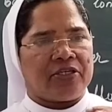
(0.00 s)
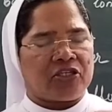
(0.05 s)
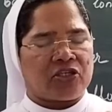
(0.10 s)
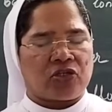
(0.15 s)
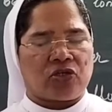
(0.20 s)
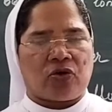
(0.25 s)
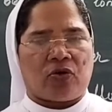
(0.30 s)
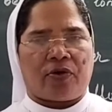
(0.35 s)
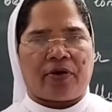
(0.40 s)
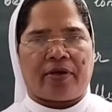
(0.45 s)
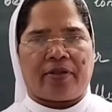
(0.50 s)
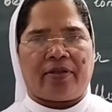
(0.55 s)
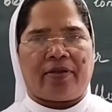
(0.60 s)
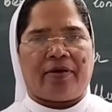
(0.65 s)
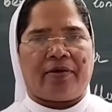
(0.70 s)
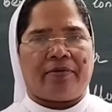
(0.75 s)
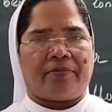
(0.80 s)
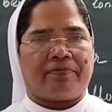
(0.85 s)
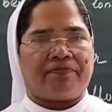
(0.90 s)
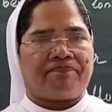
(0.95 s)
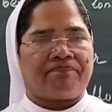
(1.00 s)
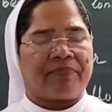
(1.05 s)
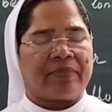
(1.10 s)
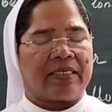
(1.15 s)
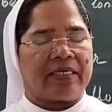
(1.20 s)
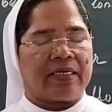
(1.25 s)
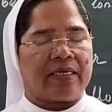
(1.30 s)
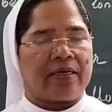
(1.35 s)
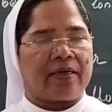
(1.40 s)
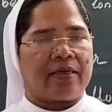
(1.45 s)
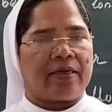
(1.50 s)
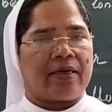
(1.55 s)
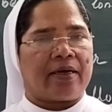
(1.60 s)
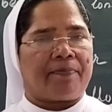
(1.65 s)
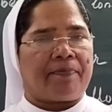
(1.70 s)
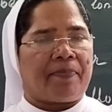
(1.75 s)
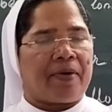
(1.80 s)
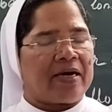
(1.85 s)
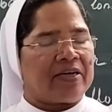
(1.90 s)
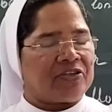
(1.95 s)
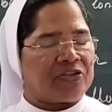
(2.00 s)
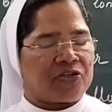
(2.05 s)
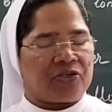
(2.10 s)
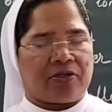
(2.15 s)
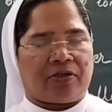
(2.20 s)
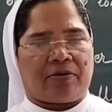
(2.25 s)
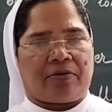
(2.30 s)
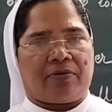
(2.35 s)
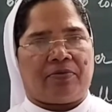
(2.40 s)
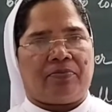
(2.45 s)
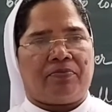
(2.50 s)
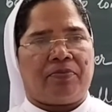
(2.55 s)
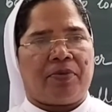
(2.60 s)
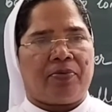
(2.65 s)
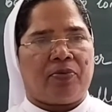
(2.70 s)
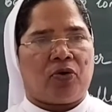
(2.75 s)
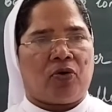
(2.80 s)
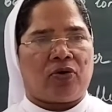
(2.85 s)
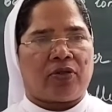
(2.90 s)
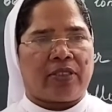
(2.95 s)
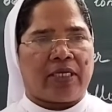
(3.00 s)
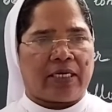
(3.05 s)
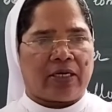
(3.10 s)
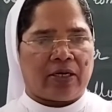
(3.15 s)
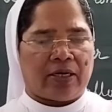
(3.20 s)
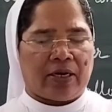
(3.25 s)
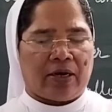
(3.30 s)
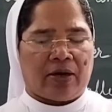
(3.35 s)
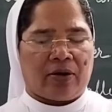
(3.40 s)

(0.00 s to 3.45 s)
destroy the pasture, maybe all the